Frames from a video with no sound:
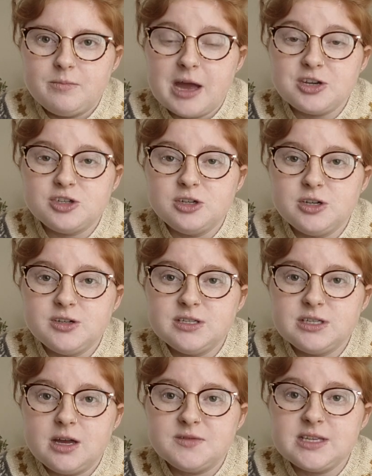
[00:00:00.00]

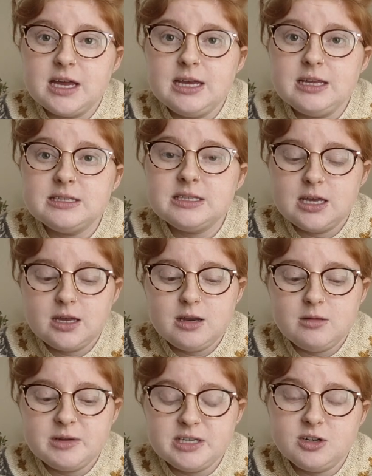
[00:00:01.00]
bachelor's of science
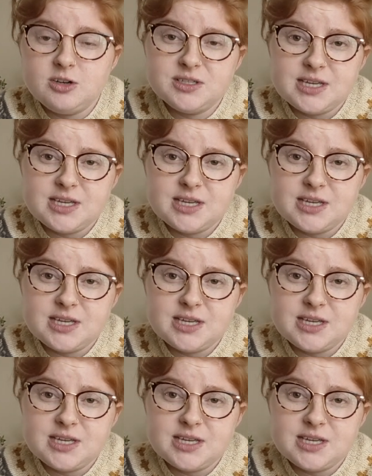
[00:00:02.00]
in material